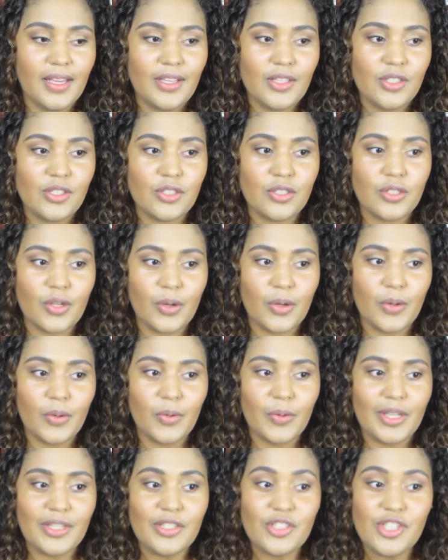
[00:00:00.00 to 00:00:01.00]

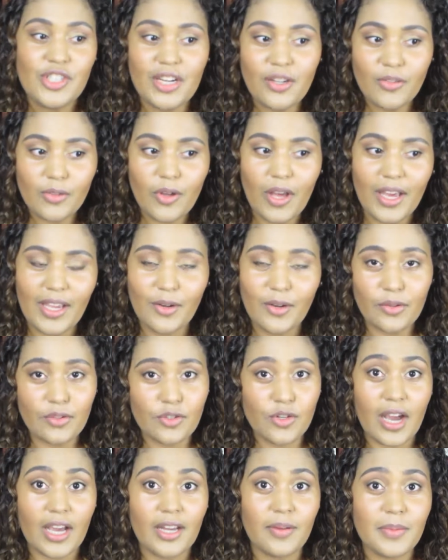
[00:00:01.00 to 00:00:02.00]
So in general, I don't
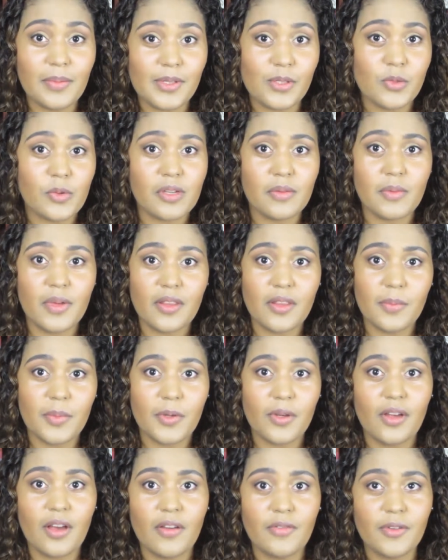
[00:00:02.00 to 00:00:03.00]
try to be swayed by the
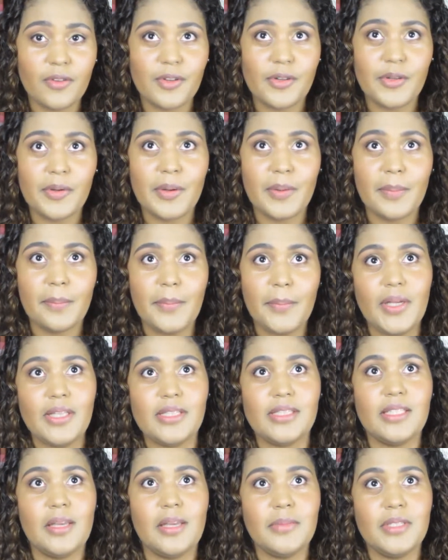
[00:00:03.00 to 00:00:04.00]
book cover,
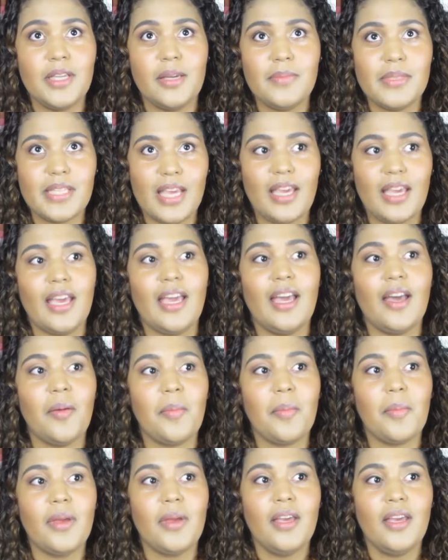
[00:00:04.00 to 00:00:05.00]
but sometimes I
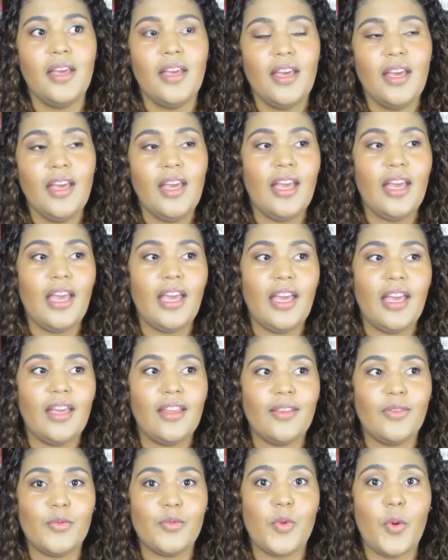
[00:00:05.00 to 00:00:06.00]
am
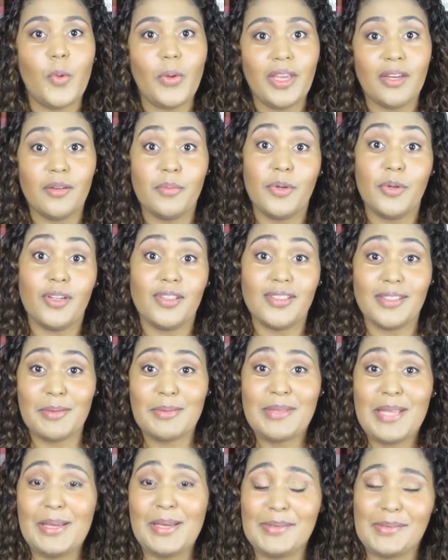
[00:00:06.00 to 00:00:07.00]
and won't get a book
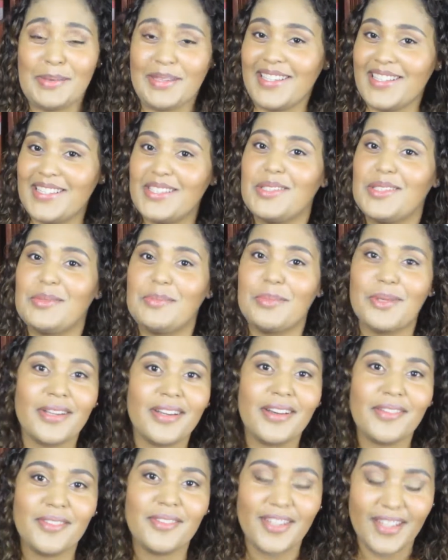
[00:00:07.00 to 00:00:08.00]
sometimes because of the book
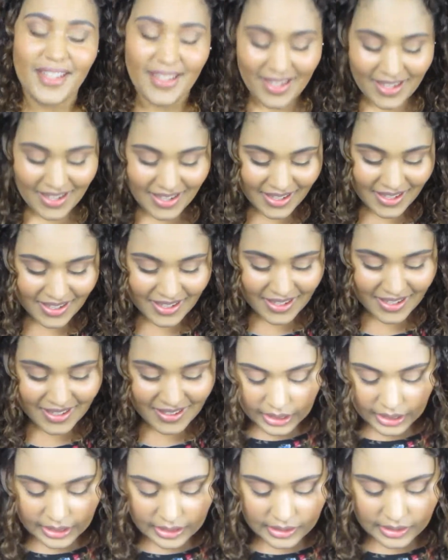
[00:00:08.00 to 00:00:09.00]
cover.
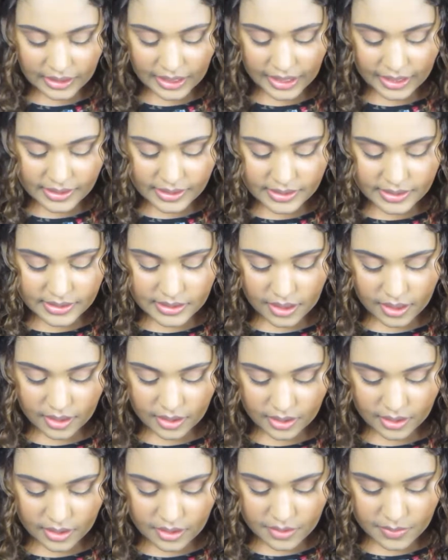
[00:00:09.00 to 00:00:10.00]
Okay, next
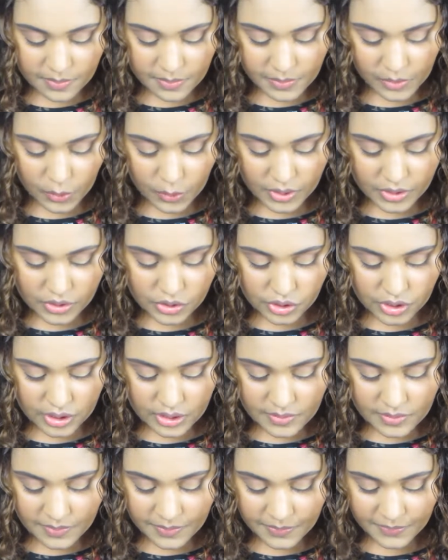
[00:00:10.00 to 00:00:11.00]

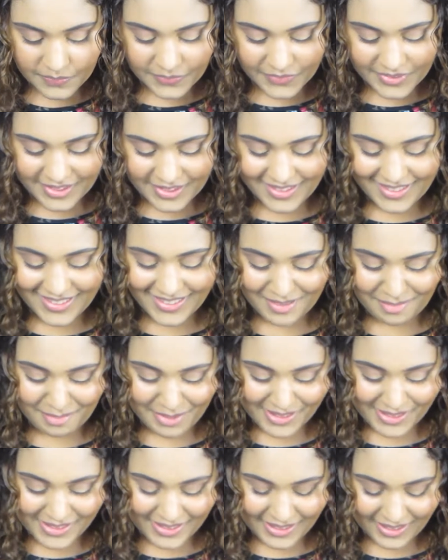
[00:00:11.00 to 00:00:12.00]
question.
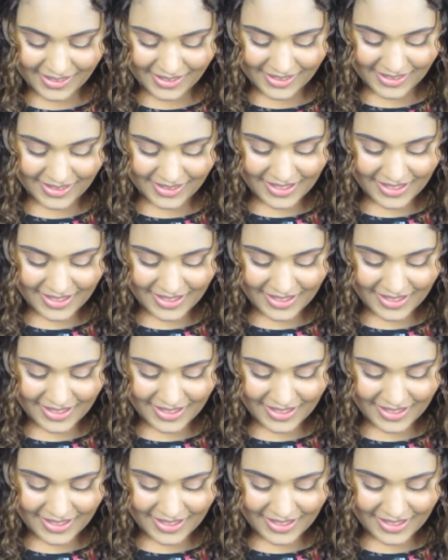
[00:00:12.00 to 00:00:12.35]
That's us.